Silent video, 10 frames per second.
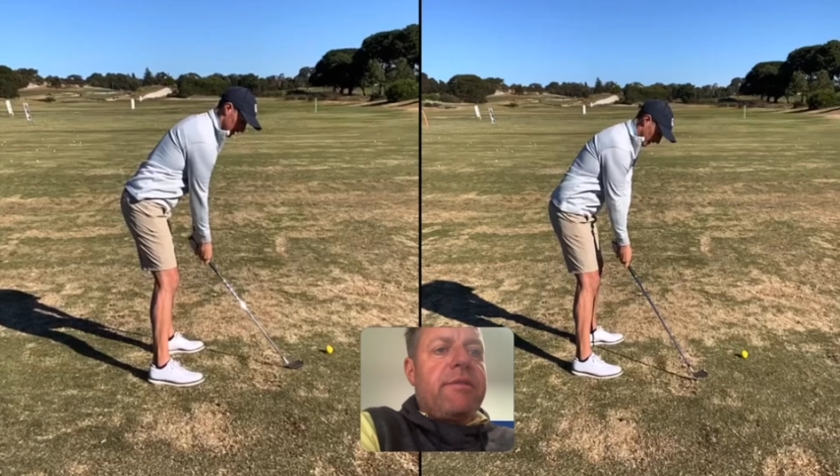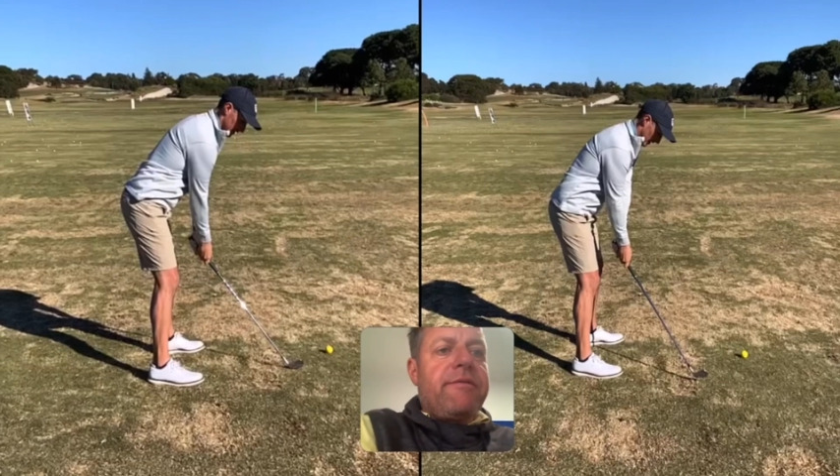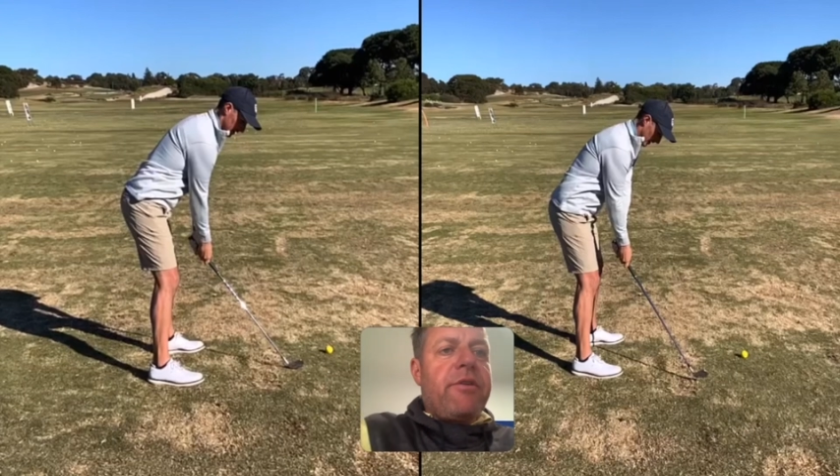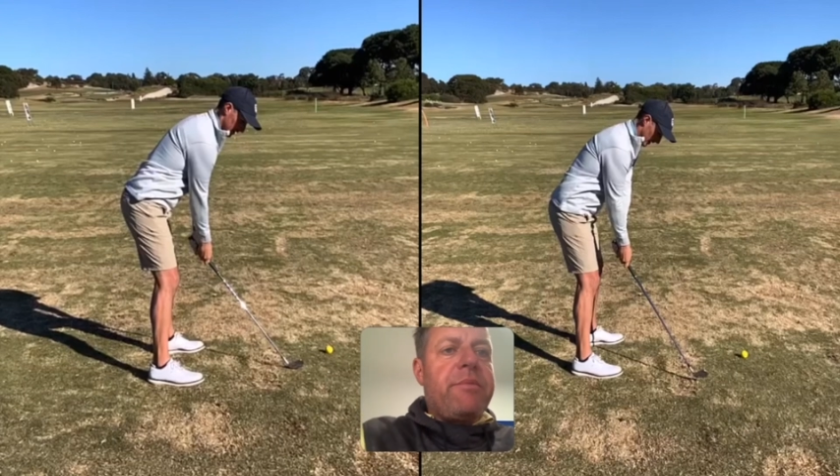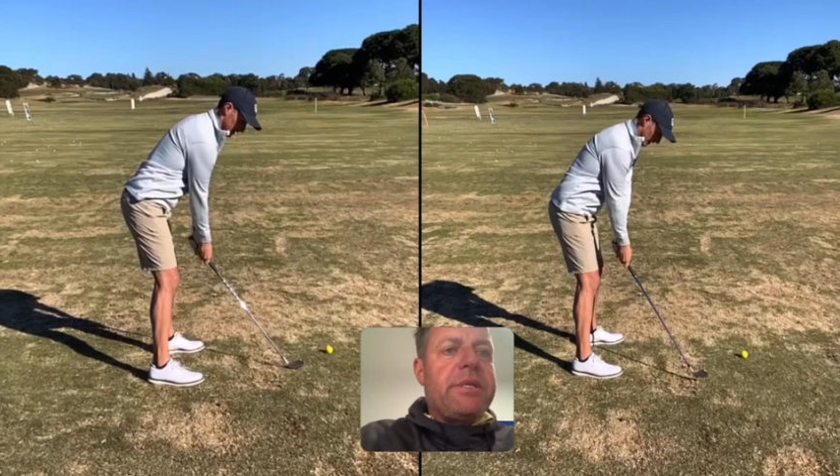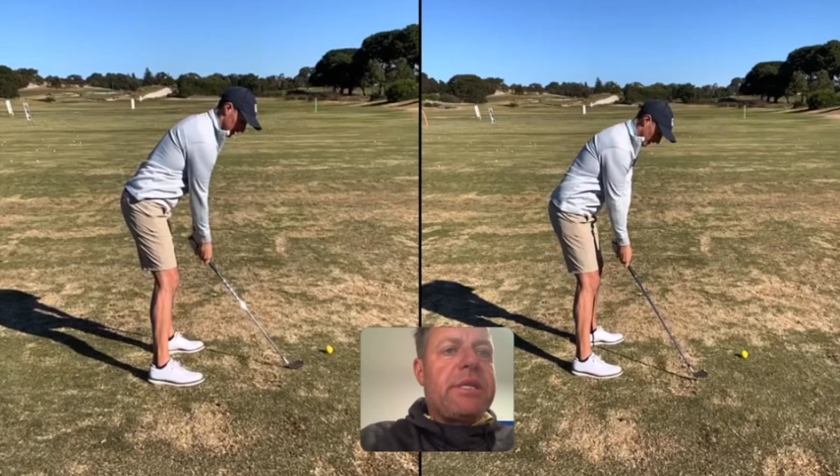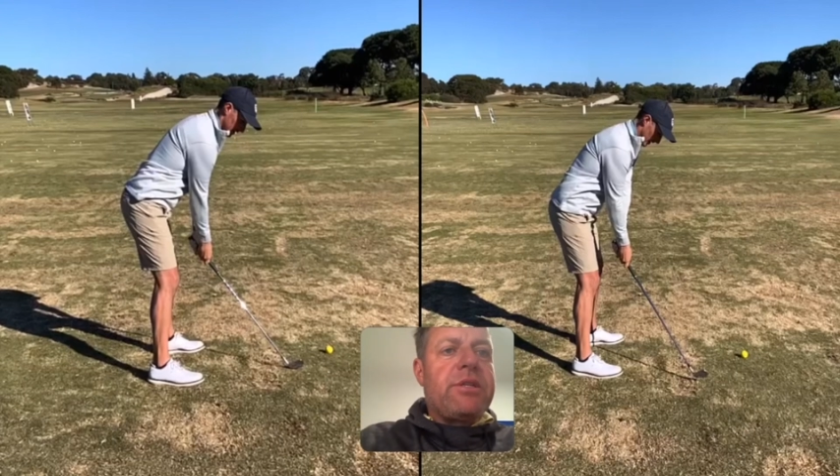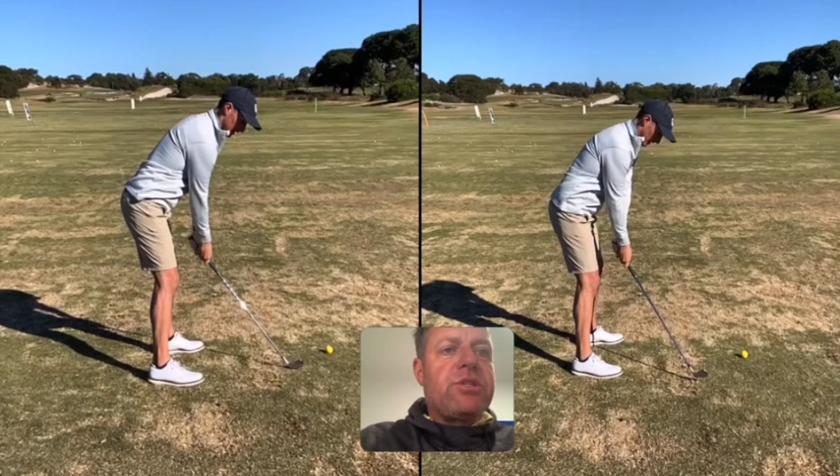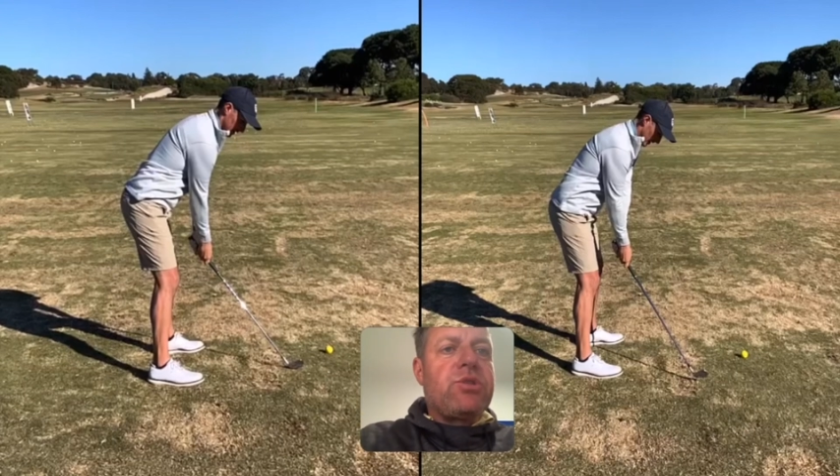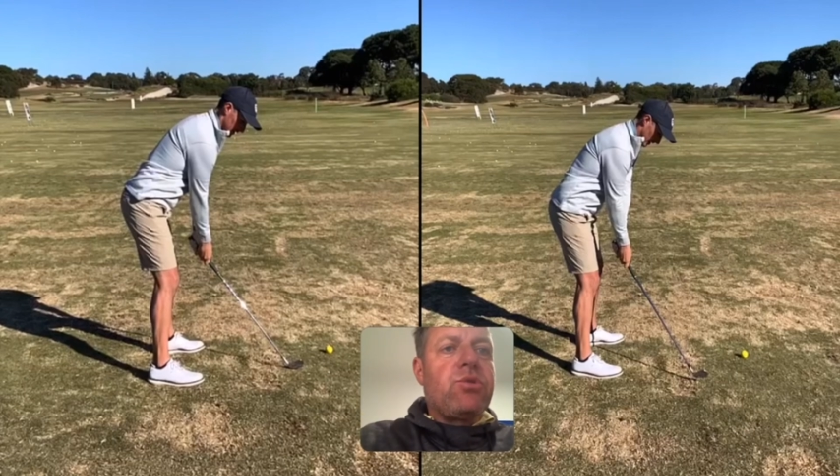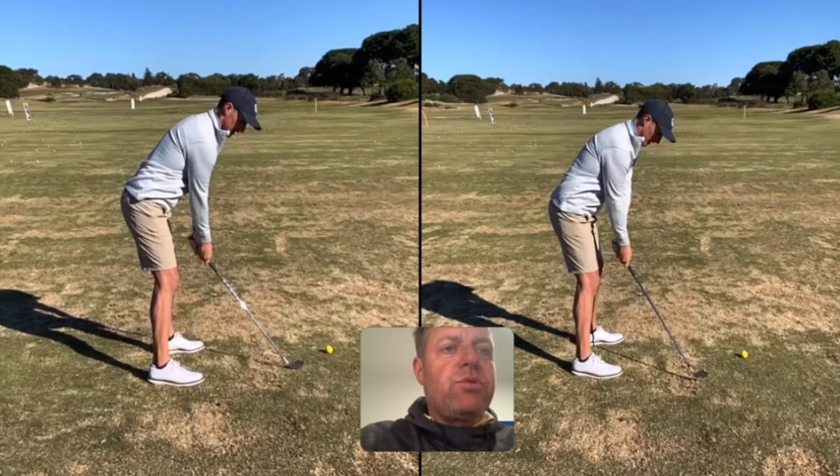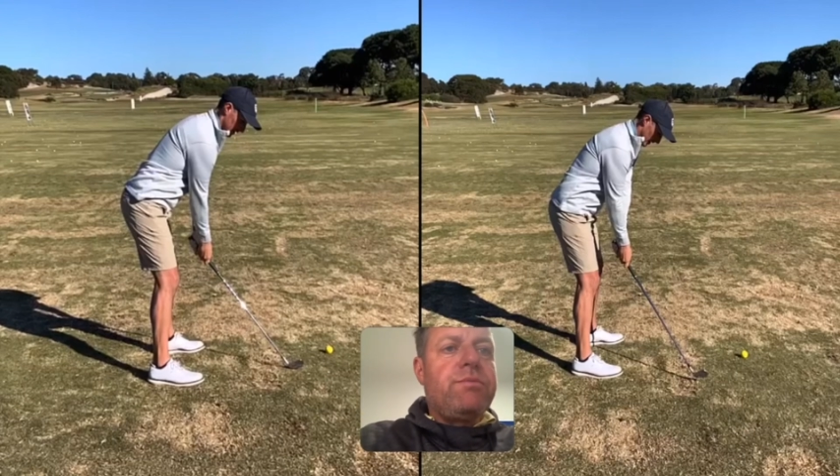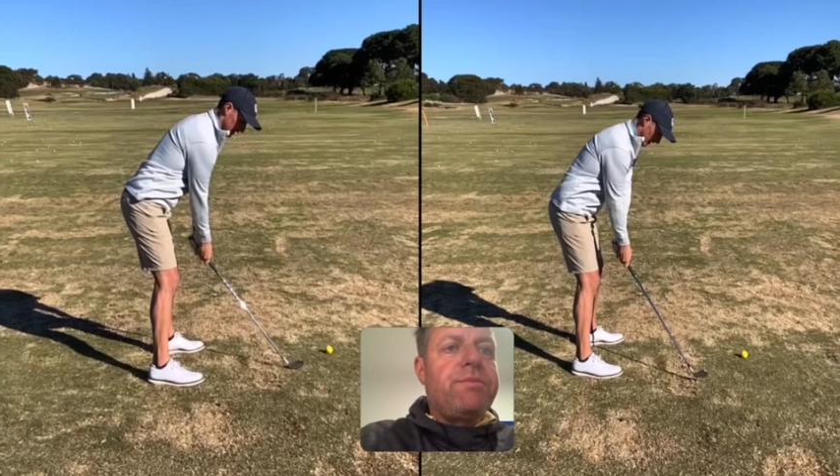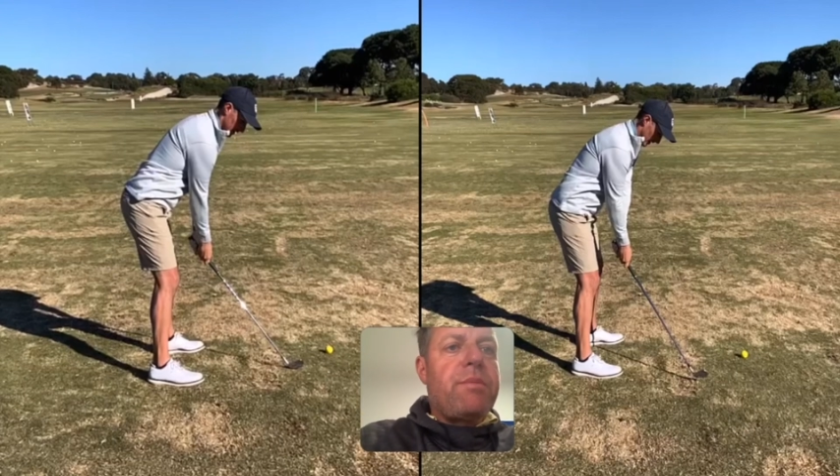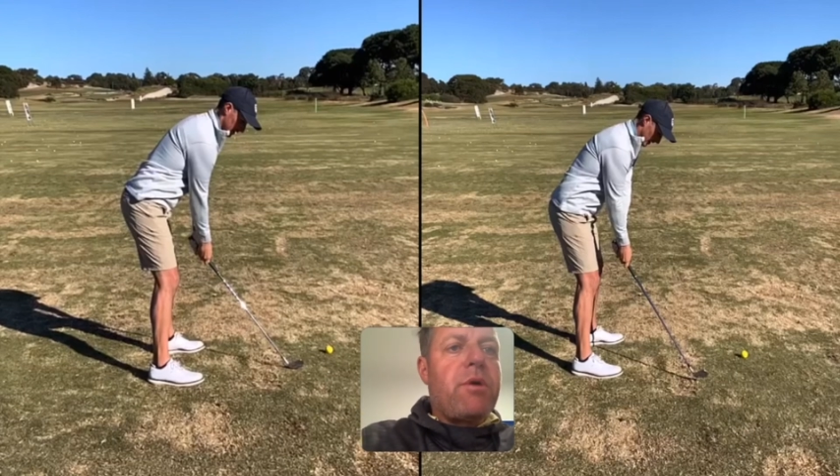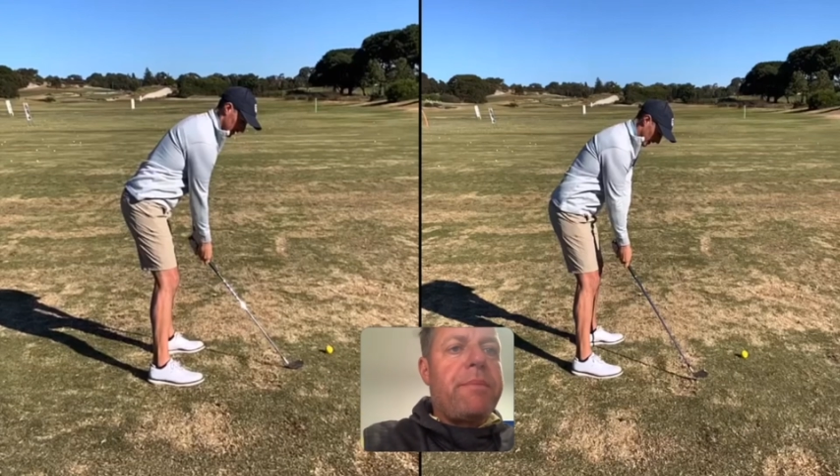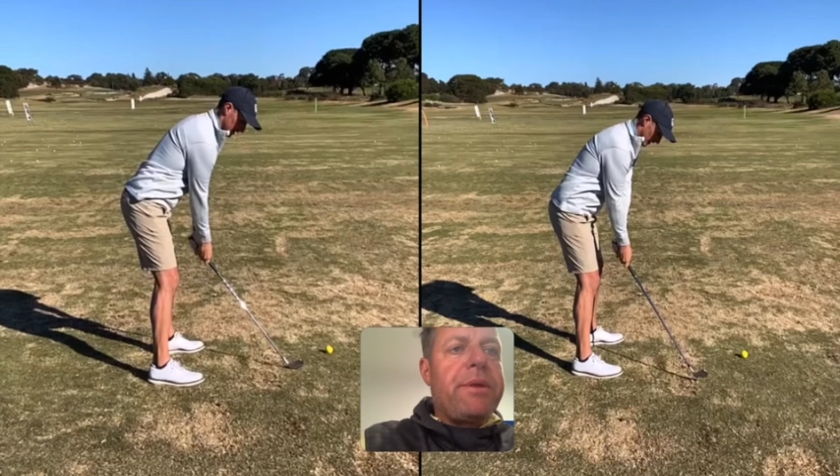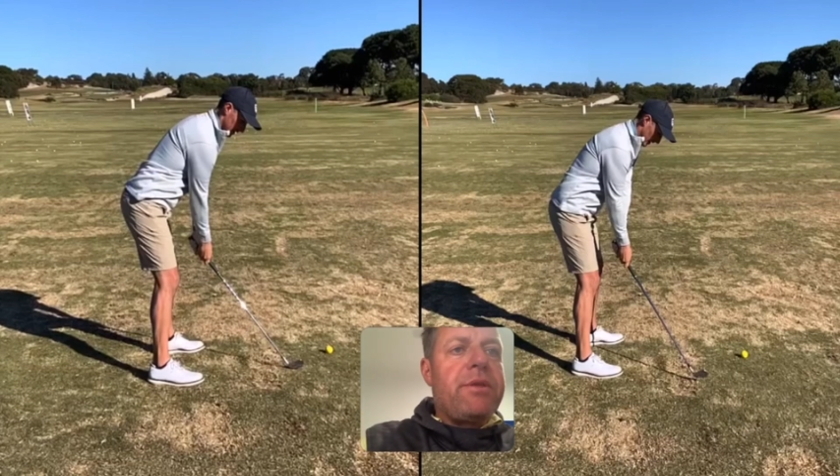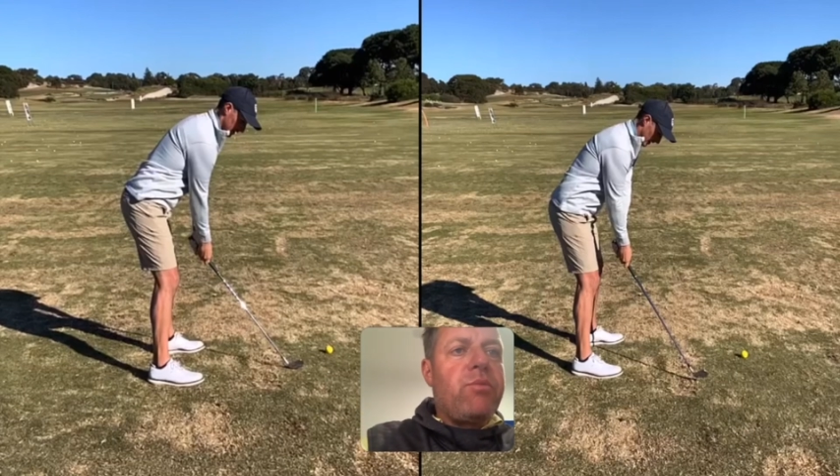very misunderstood in my opinion,